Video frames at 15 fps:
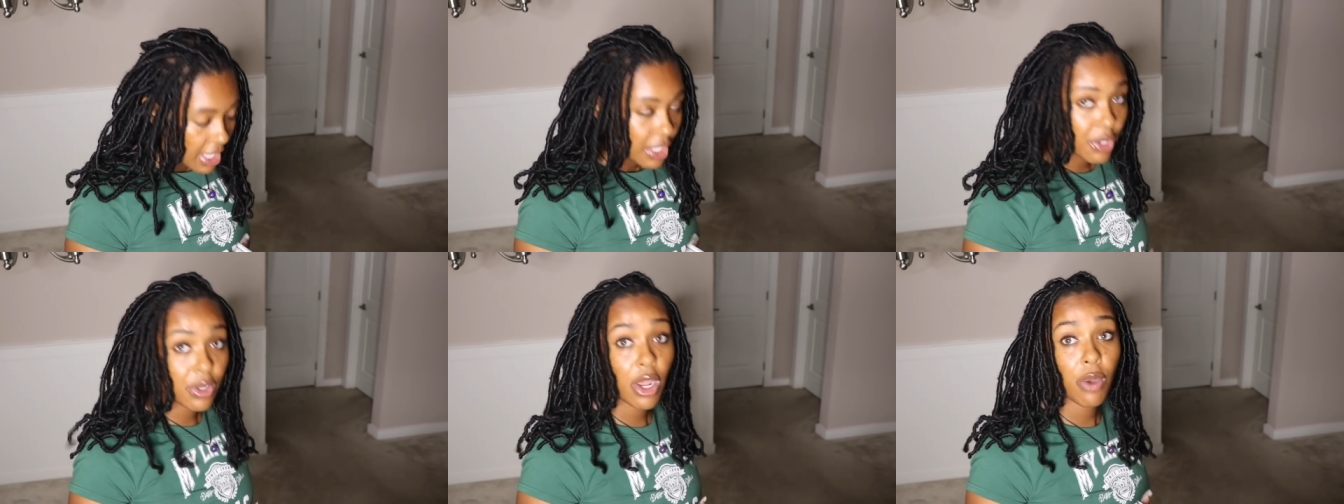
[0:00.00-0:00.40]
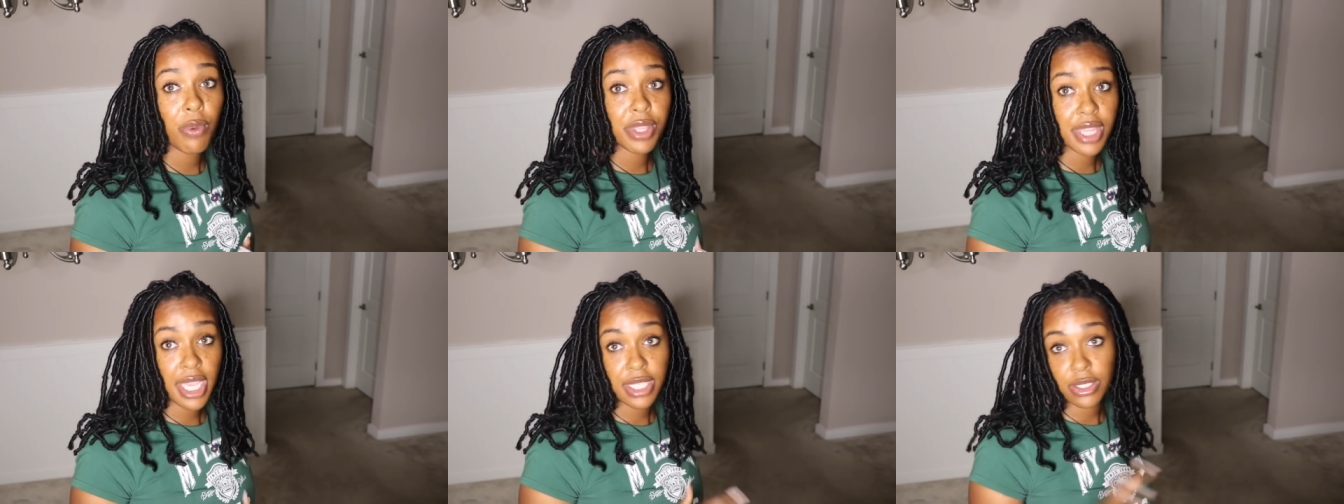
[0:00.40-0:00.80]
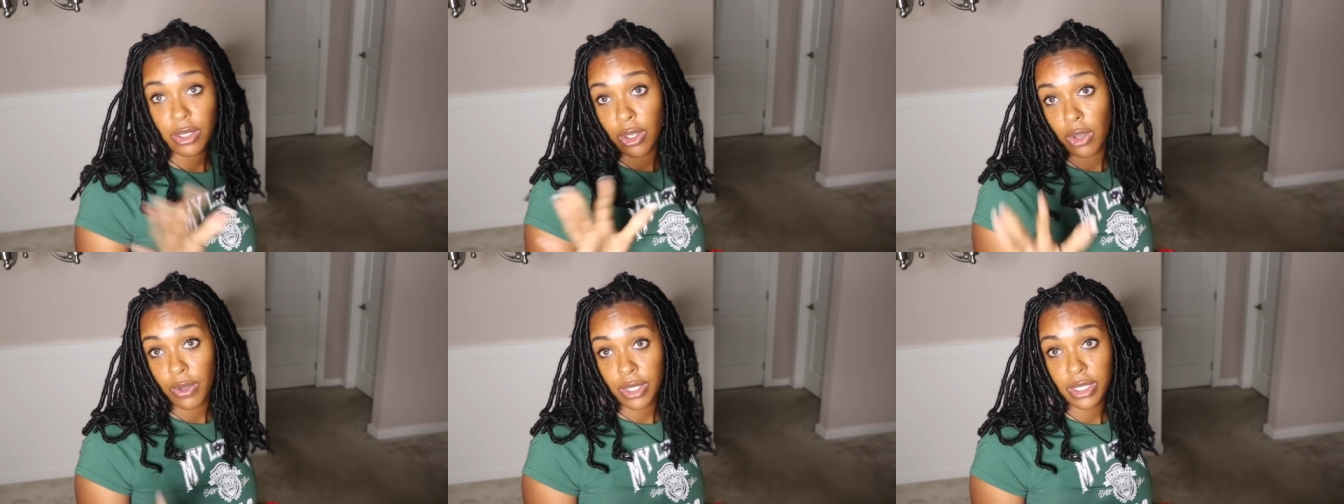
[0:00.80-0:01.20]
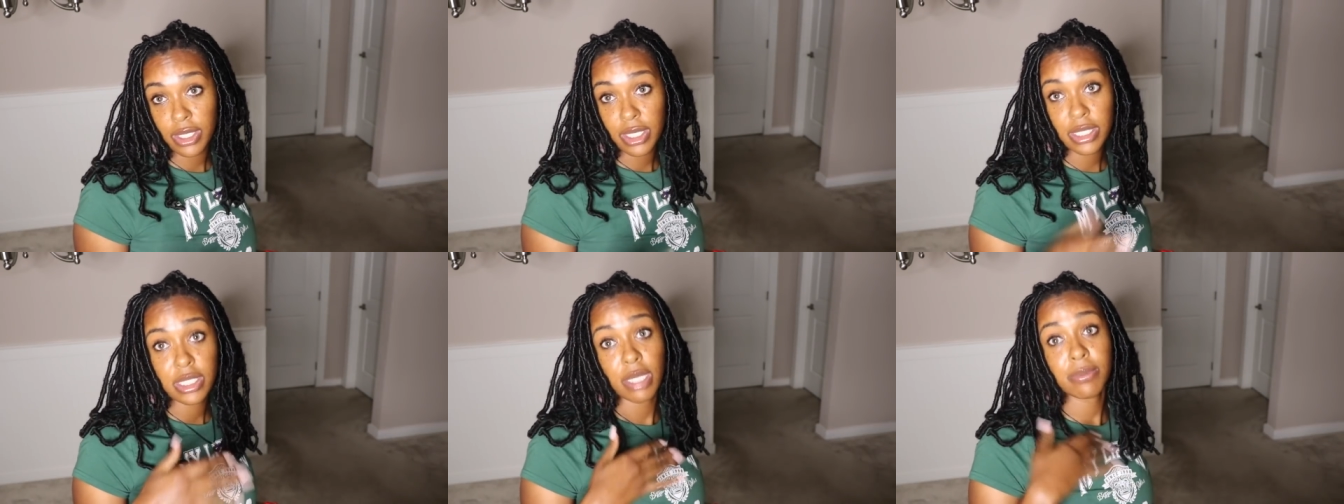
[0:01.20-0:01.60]
You know, when things are going
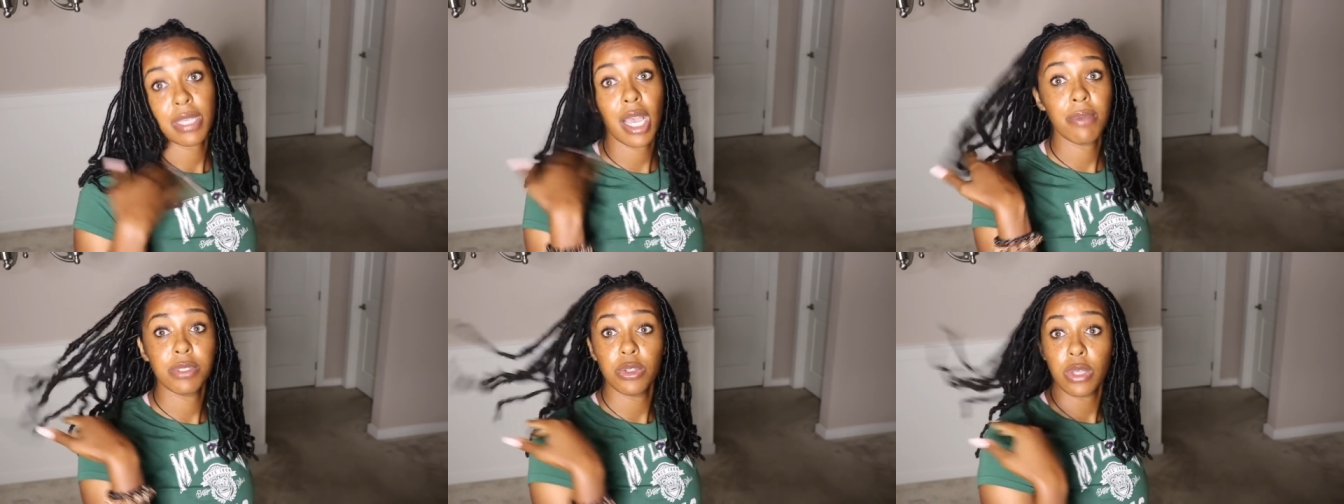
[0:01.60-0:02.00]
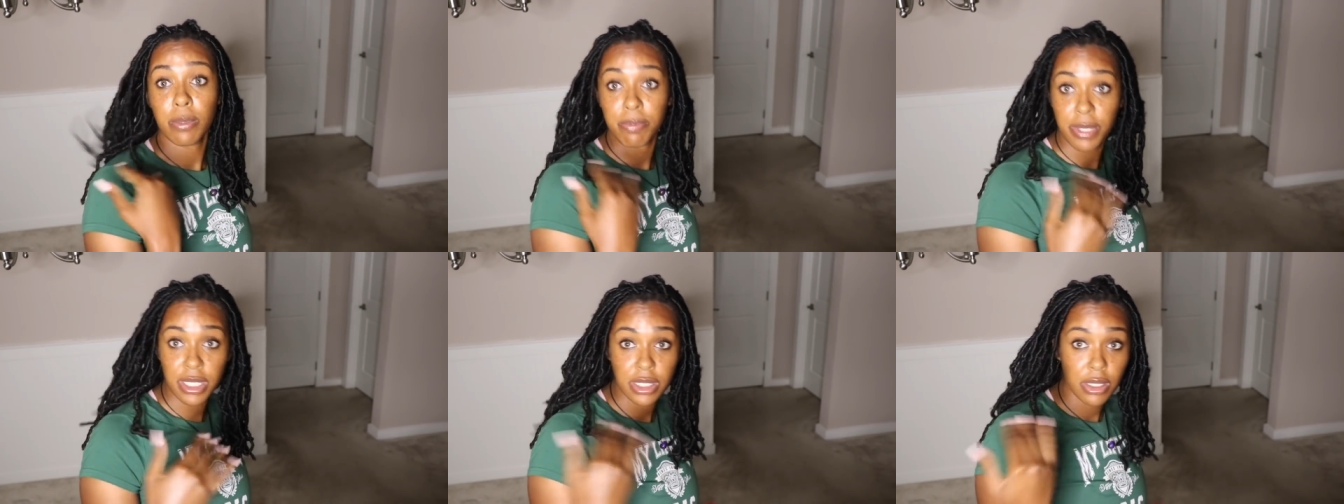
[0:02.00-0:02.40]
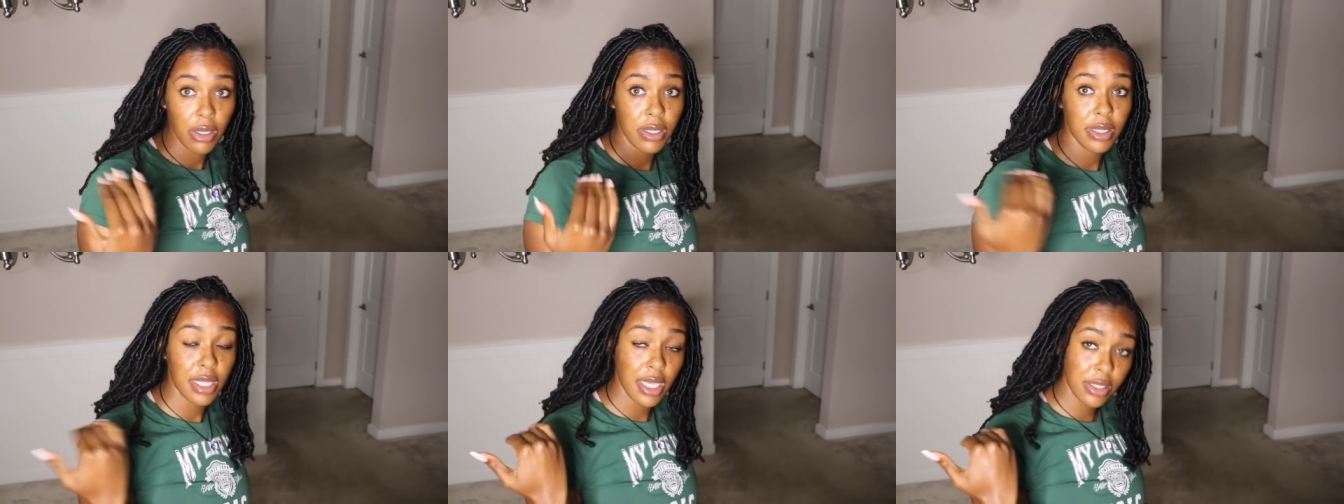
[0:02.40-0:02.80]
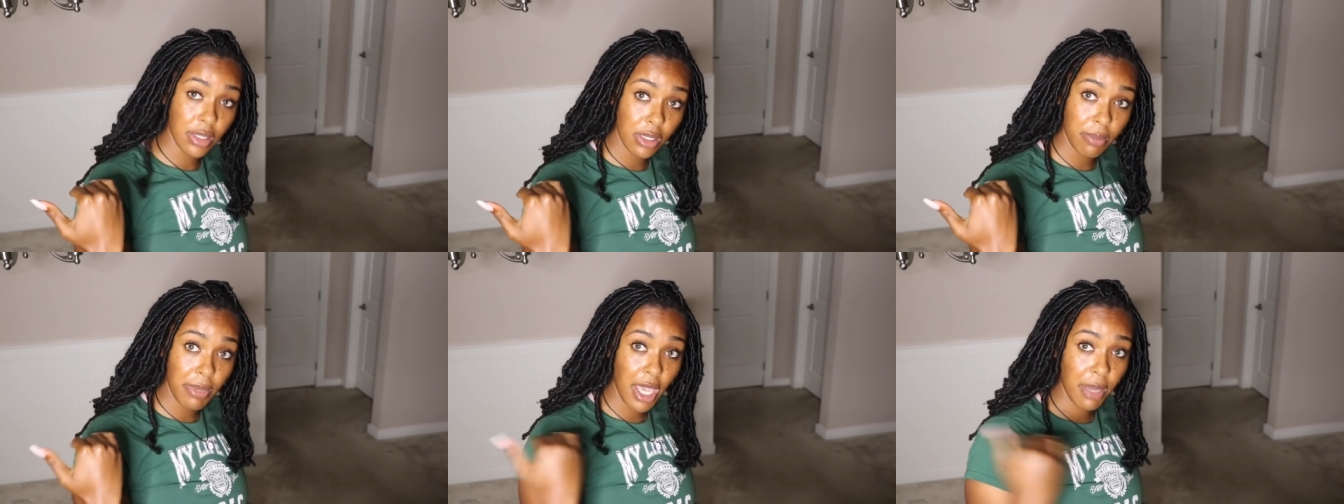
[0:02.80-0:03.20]
good, sometimes you can put certain things
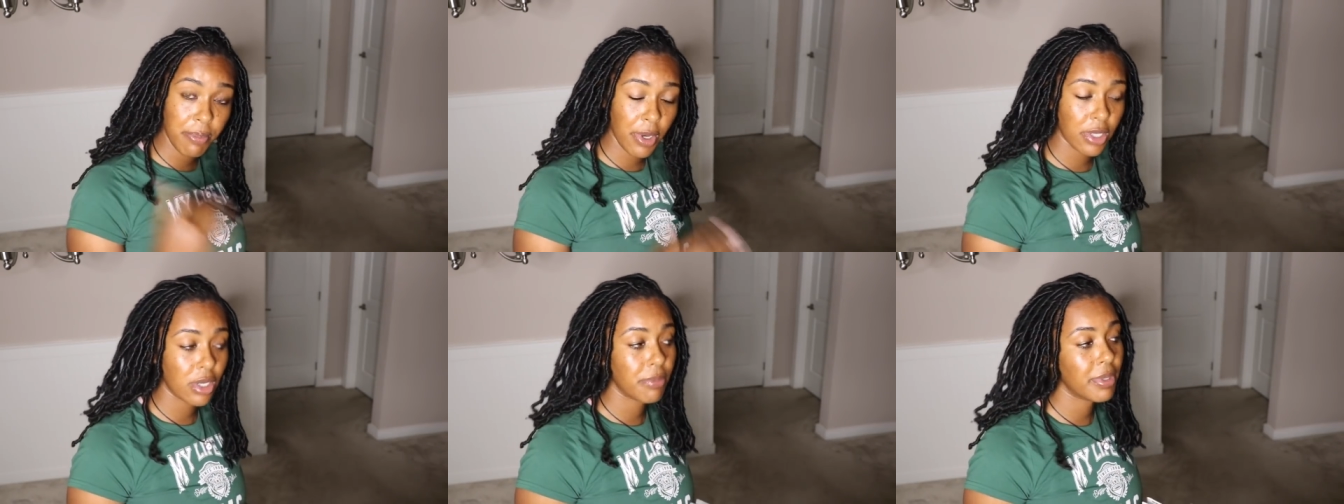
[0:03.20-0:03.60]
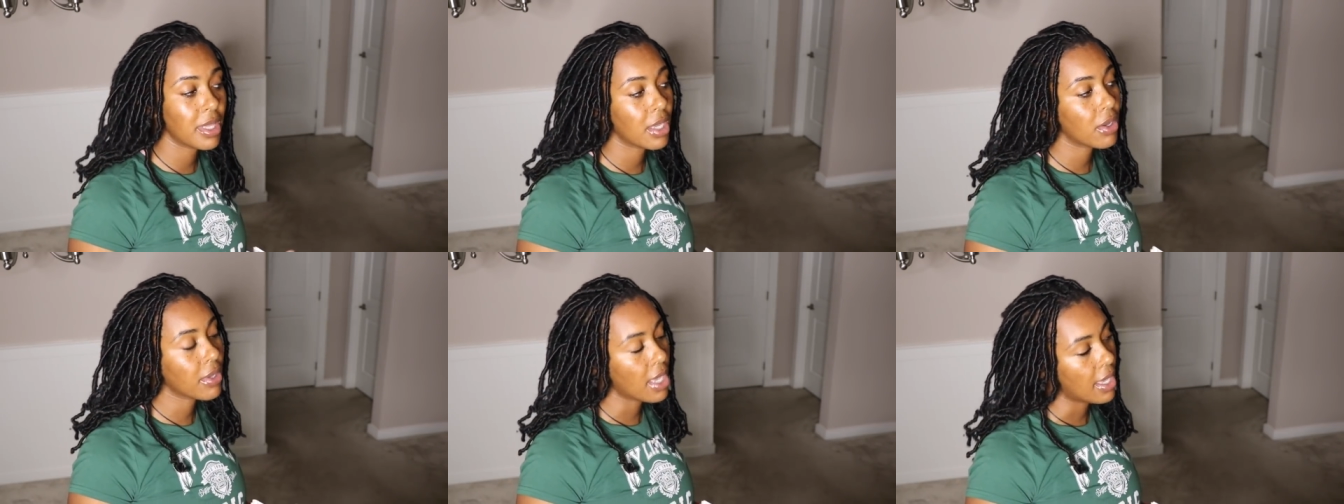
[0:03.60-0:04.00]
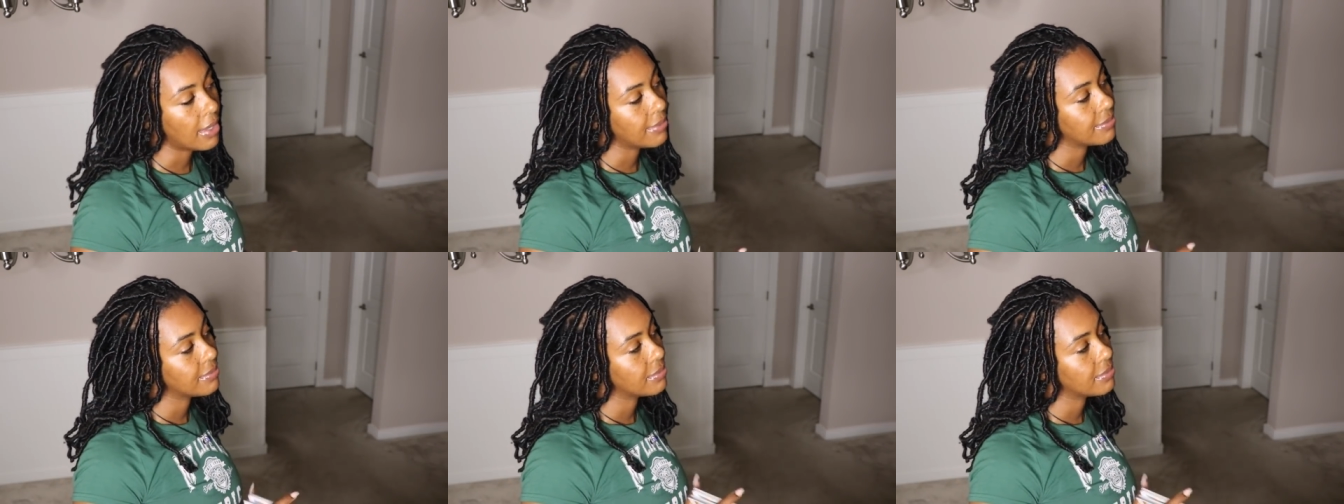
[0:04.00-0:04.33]
on the back burner and be like, okay,